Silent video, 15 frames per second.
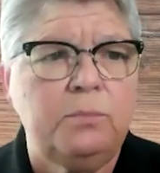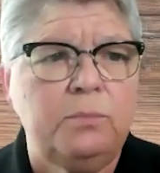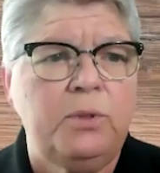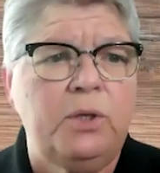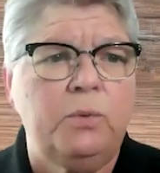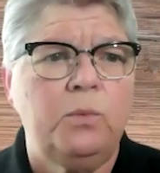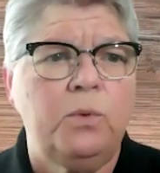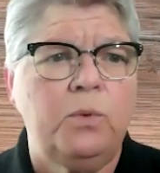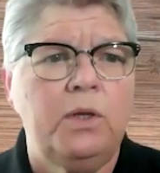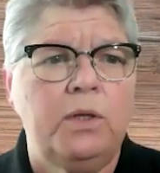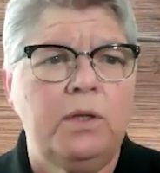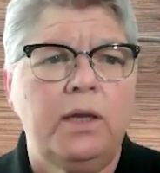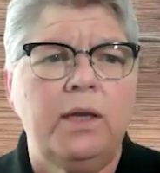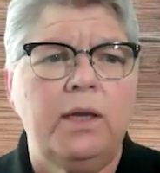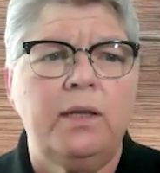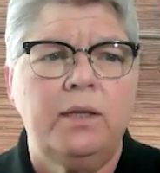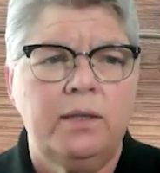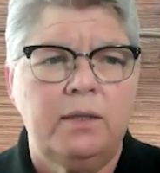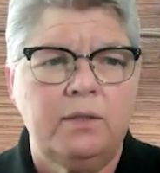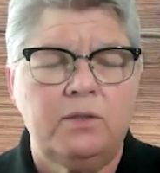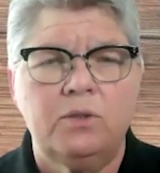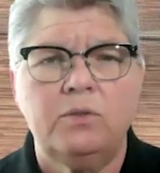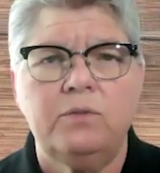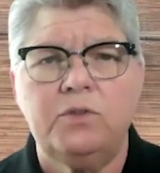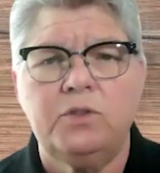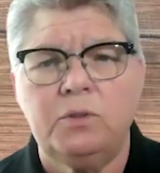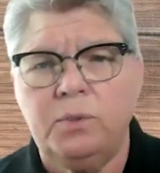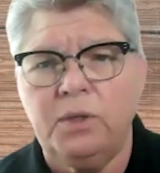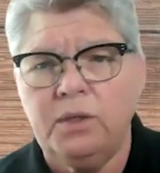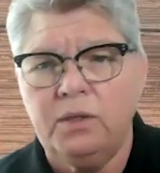to be one, and it deserves
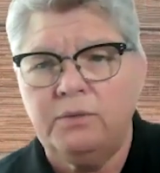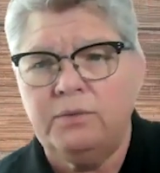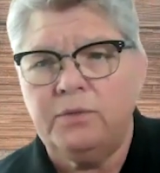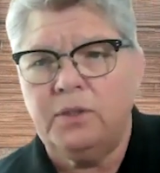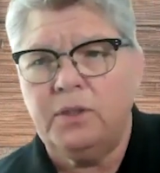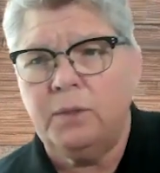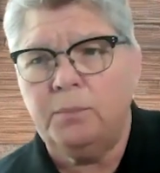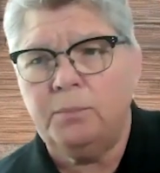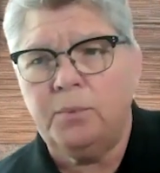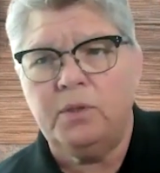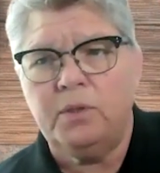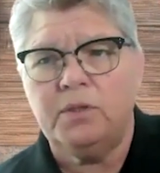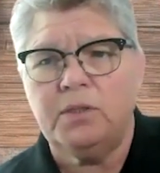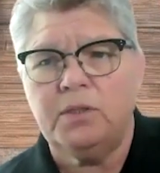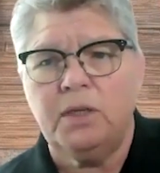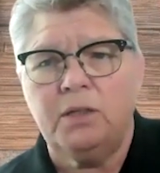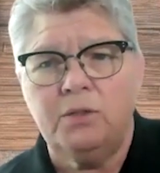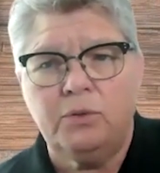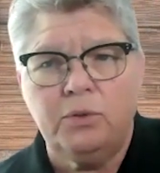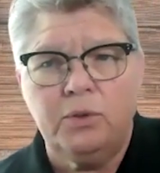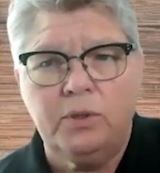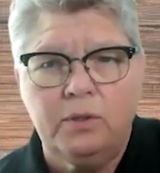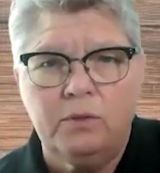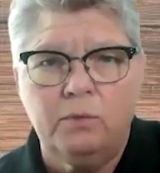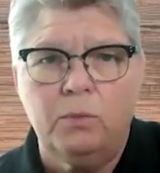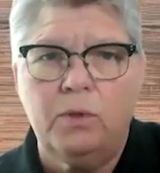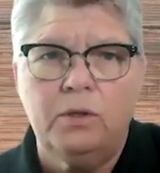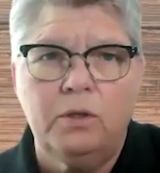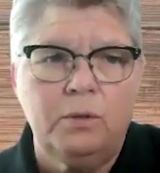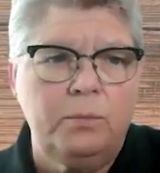to be lifted up in this country as
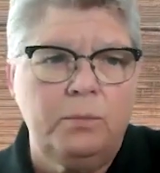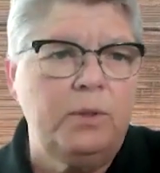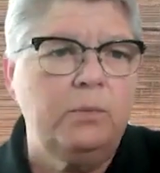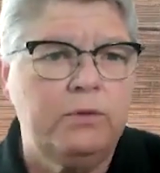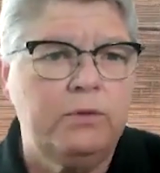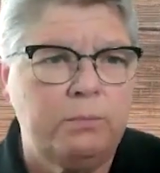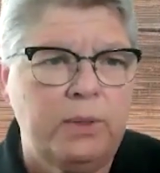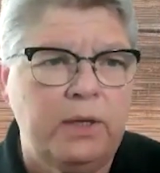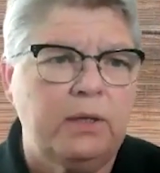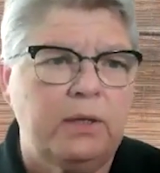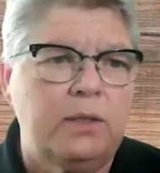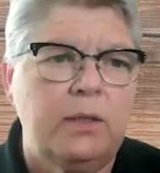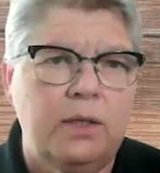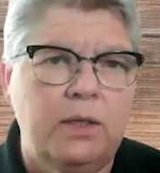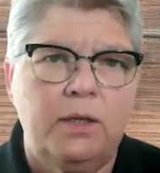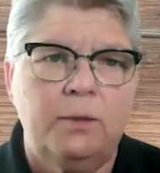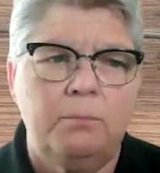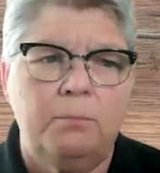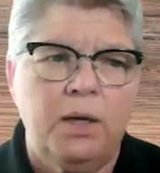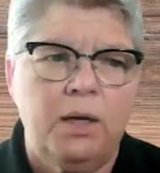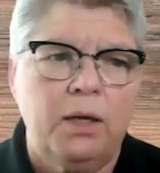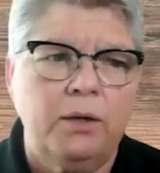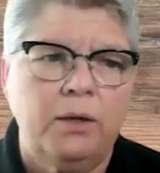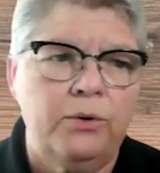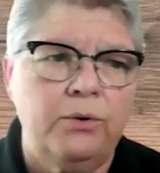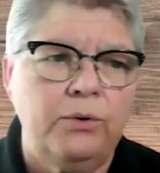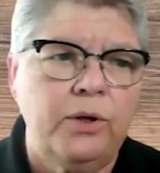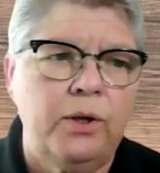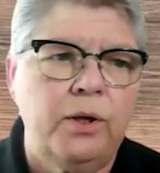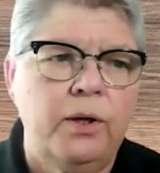one to be respected and admired.
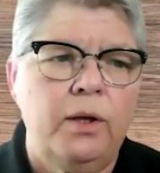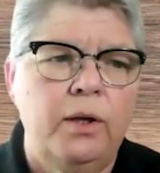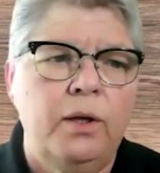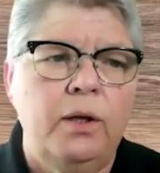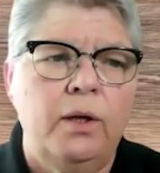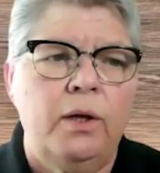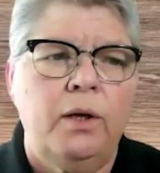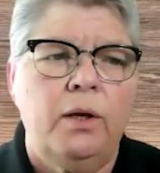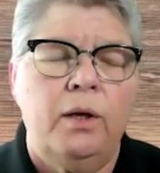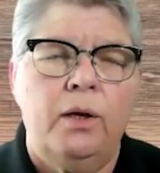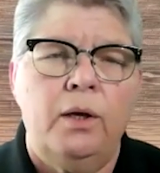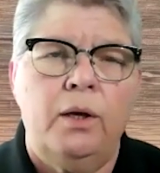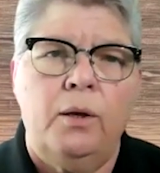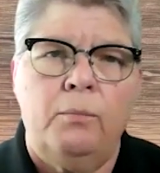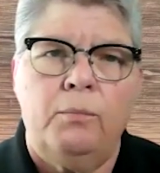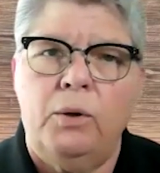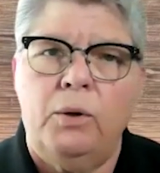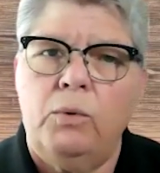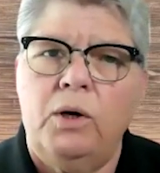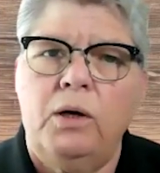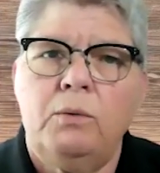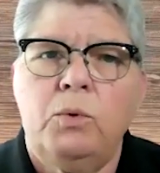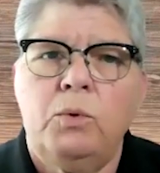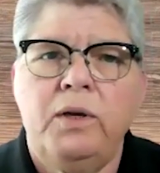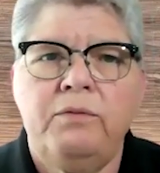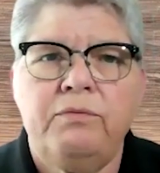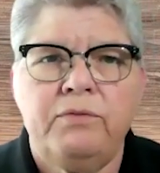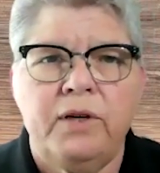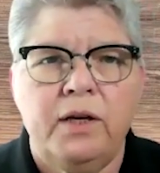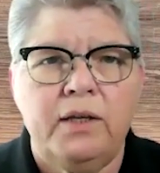But what we
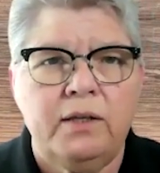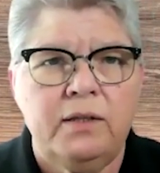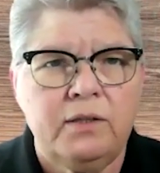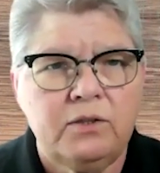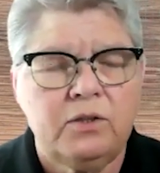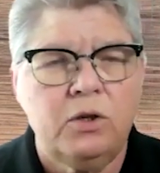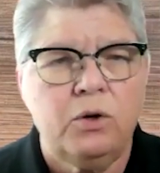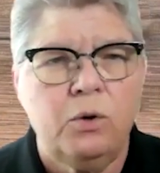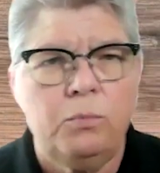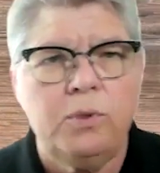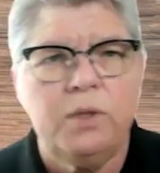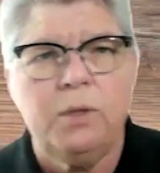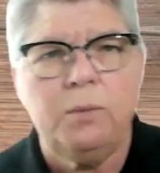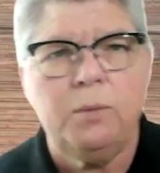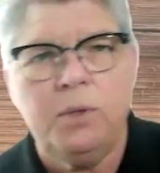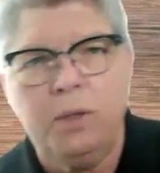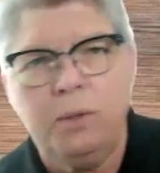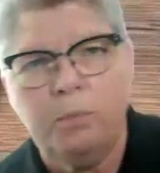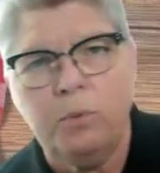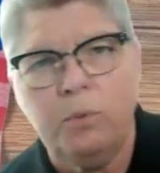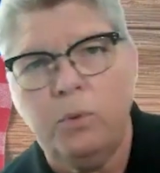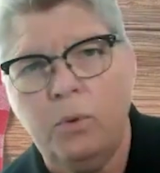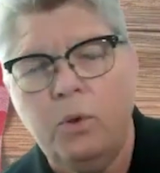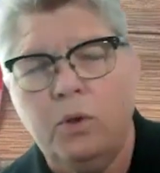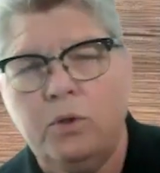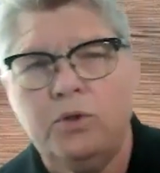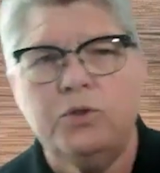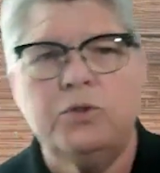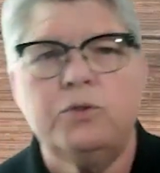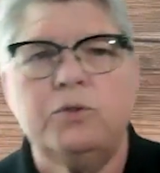find is so many people
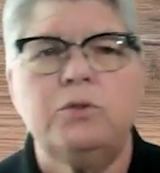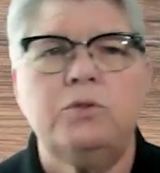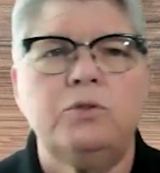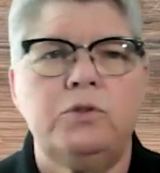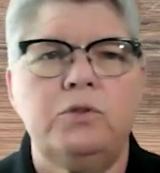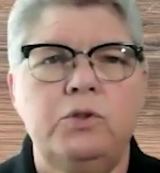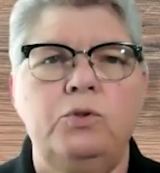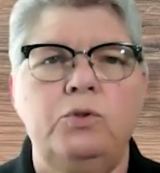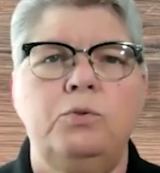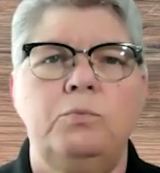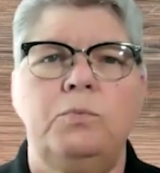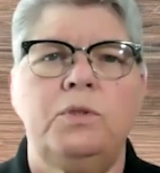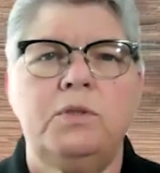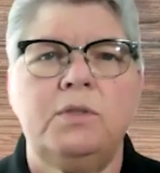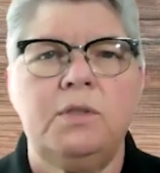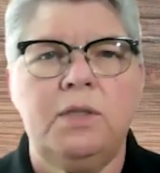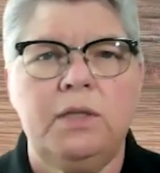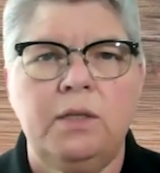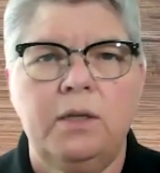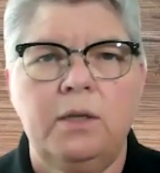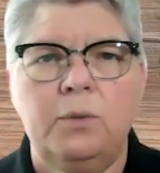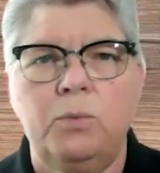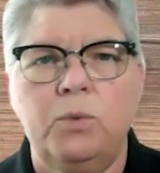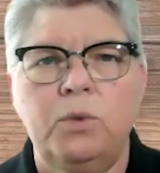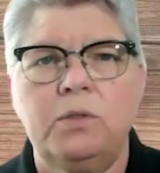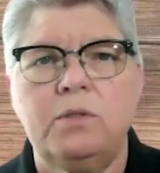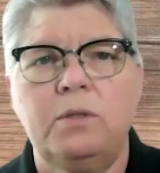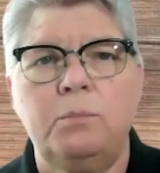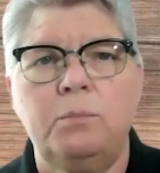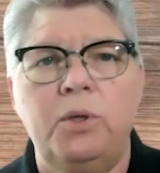just assume a CNA
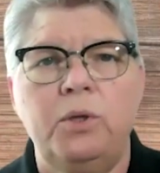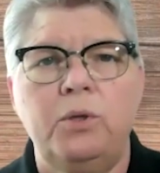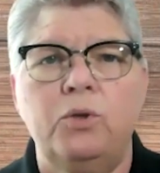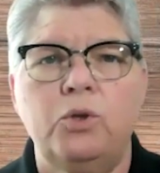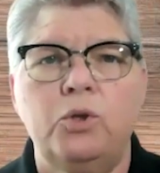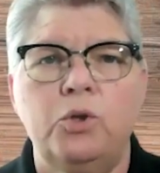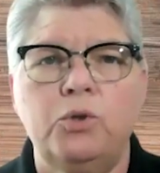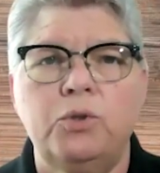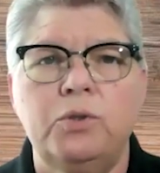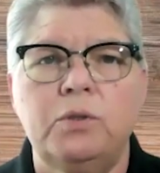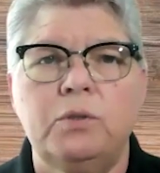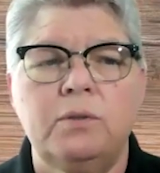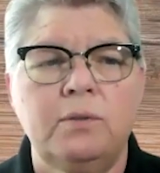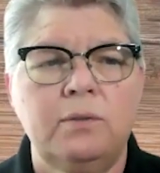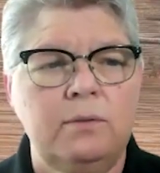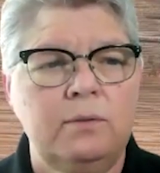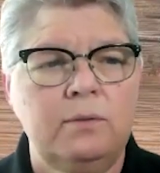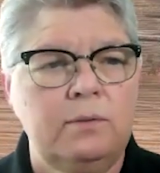wants to be a nurse.